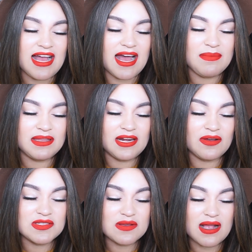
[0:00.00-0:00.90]
and it
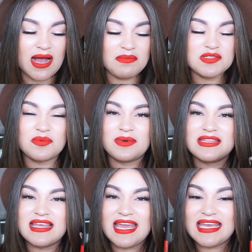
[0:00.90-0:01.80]
also comes
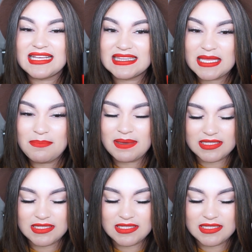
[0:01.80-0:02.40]
with a lip